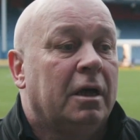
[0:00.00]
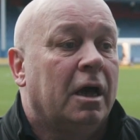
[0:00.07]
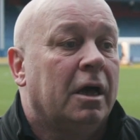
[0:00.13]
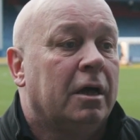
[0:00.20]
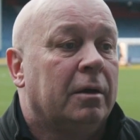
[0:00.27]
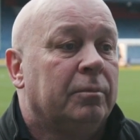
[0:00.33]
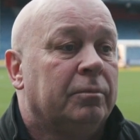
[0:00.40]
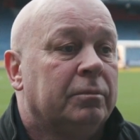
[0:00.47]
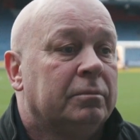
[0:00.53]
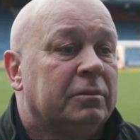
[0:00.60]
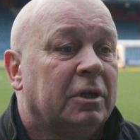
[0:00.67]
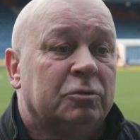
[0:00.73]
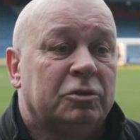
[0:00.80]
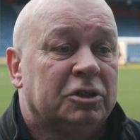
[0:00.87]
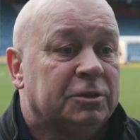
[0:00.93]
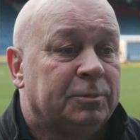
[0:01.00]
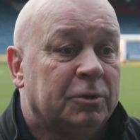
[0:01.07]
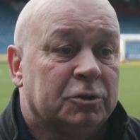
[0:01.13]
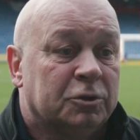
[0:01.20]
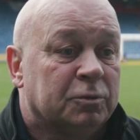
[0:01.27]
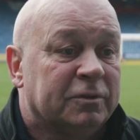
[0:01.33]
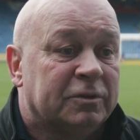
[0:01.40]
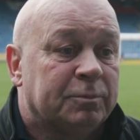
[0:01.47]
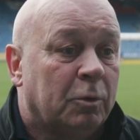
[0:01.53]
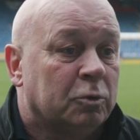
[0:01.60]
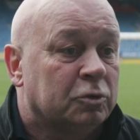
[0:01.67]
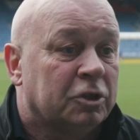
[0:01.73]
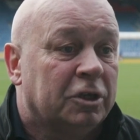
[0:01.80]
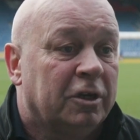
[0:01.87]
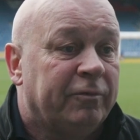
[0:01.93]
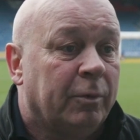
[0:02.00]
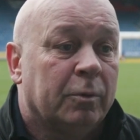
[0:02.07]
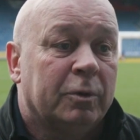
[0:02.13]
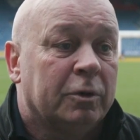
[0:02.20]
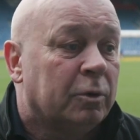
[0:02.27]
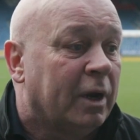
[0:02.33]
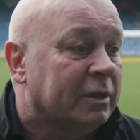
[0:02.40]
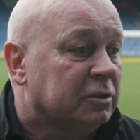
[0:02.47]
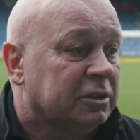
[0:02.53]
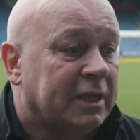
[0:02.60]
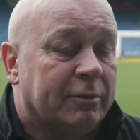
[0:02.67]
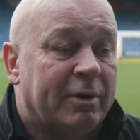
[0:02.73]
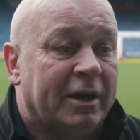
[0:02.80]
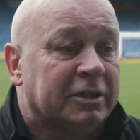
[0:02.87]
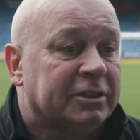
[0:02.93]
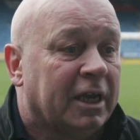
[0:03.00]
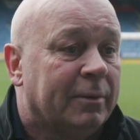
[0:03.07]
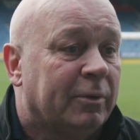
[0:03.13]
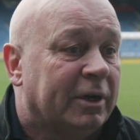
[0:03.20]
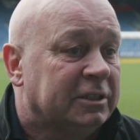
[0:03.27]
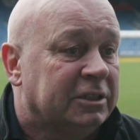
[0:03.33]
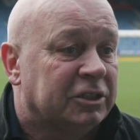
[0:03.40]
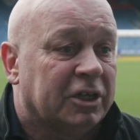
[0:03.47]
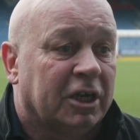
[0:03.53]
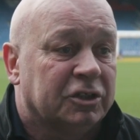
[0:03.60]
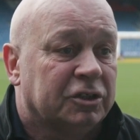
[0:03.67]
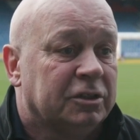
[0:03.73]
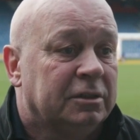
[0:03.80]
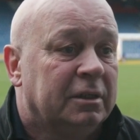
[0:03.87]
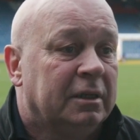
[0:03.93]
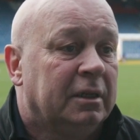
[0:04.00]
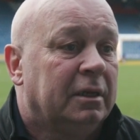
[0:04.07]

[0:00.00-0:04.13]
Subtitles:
No disputes with Sports Turf, but we all sat around the table, had a discussion,